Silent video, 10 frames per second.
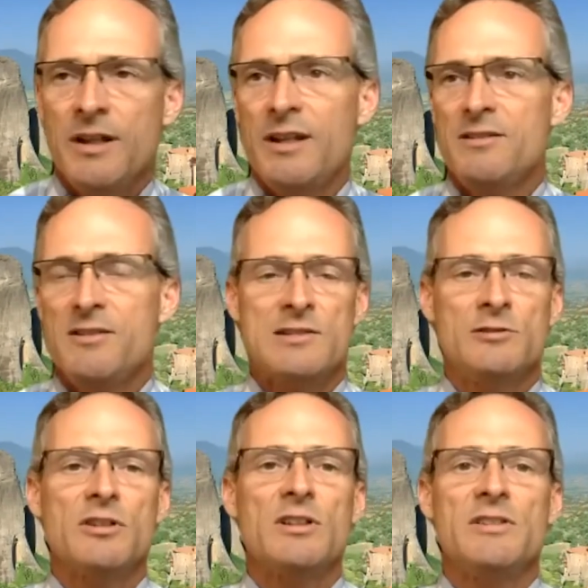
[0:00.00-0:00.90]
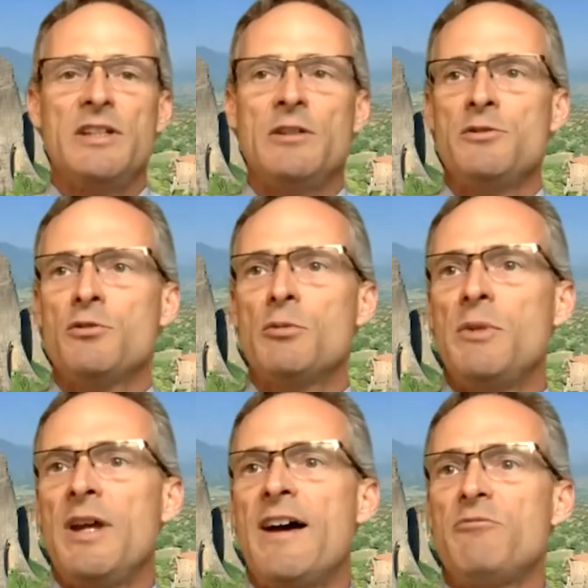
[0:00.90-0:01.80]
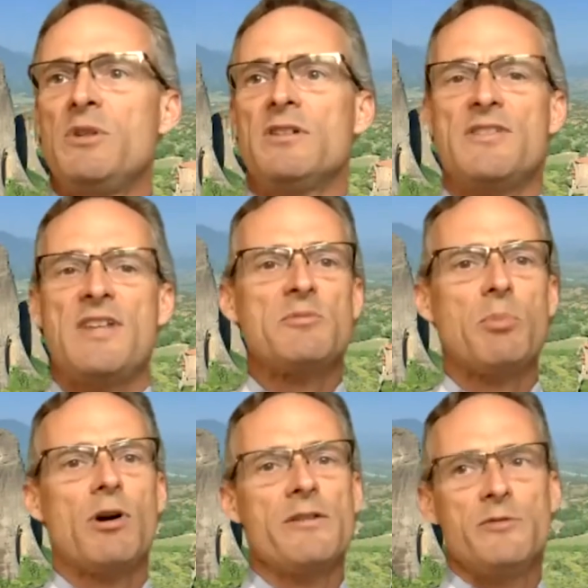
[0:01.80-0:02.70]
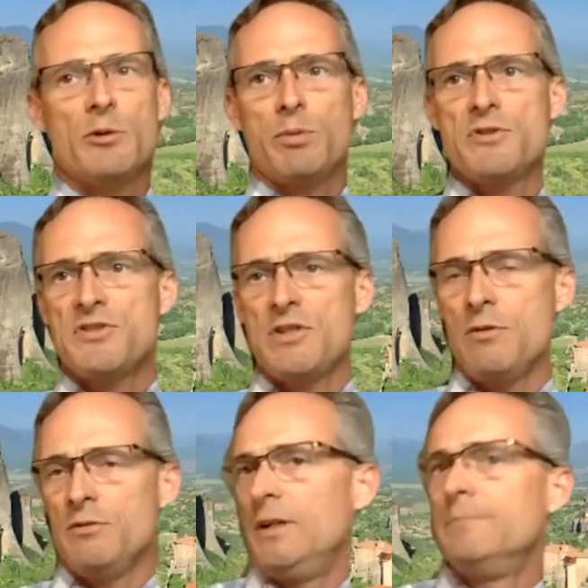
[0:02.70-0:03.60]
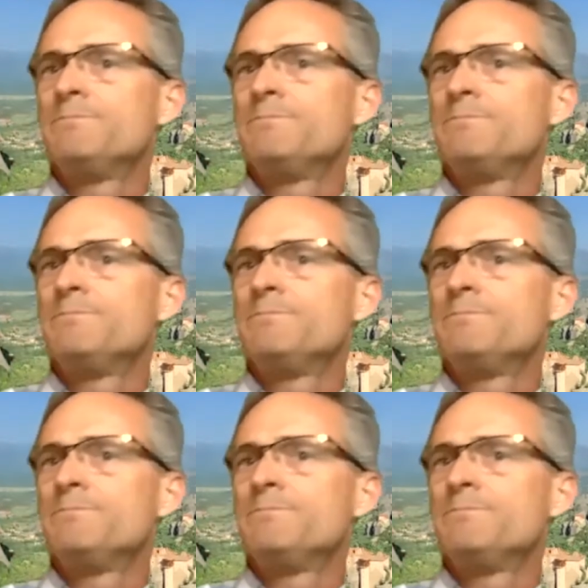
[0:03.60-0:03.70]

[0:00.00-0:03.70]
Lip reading: and it doesn't look clean on your behalf, because that's part of your persona.